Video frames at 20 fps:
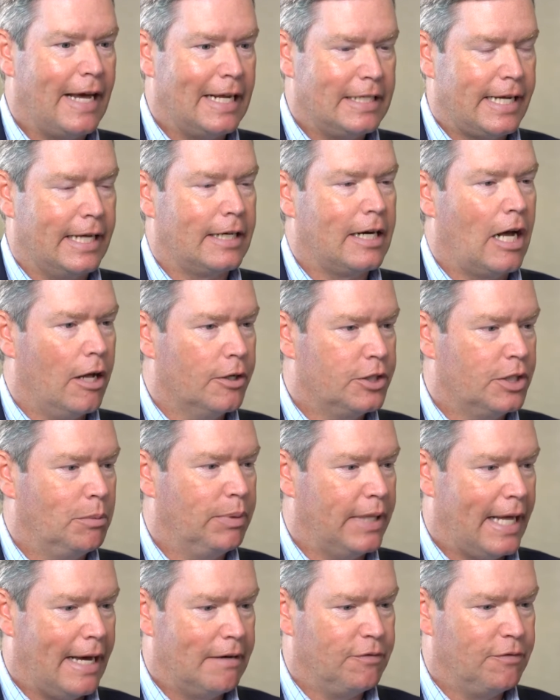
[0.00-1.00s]
that technology
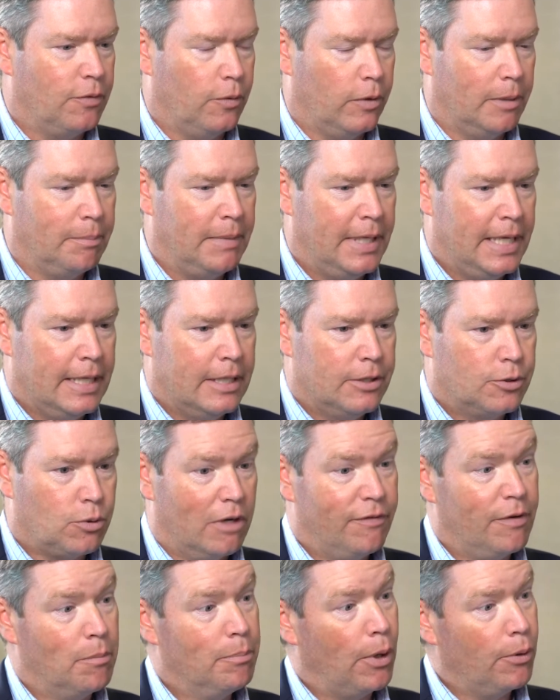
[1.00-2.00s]
platform
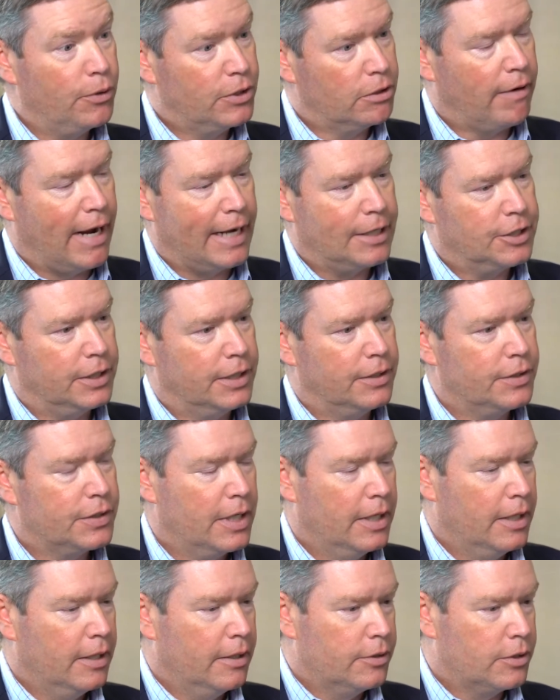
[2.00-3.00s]
sort of in both directions.